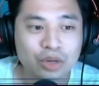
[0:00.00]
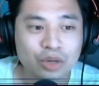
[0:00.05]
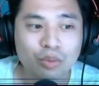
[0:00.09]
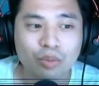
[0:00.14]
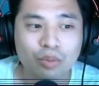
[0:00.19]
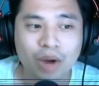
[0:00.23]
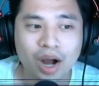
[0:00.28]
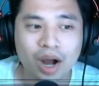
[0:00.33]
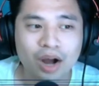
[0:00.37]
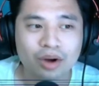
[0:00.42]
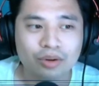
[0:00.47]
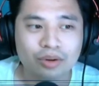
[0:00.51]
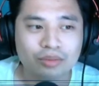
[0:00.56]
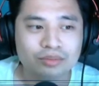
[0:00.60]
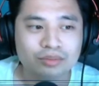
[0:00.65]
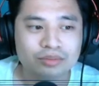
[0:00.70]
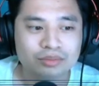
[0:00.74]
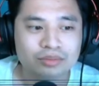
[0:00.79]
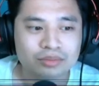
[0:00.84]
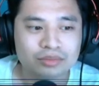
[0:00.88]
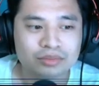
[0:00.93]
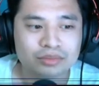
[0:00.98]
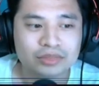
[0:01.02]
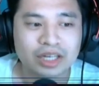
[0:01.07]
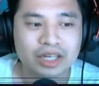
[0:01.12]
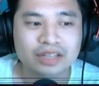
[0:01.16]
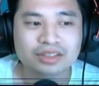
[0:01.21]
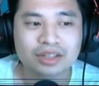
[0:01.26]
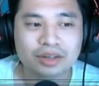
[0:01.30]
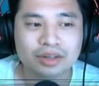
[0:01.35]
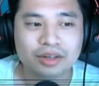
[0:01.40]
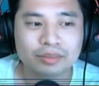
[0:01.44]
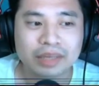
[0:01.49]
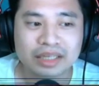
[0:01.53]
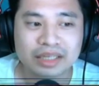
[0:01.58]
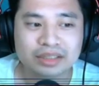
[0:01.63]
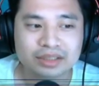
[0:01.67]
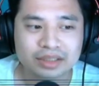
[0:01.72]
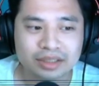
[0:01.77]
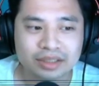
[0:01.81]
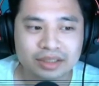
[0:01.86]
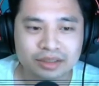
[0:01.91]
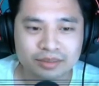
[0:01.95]
Wow, that's
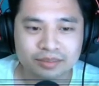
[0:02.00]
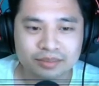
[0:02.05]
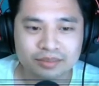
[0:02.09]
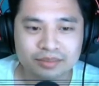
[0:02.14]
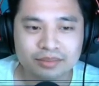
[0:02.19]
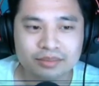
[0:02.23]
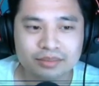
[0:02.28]
amazing.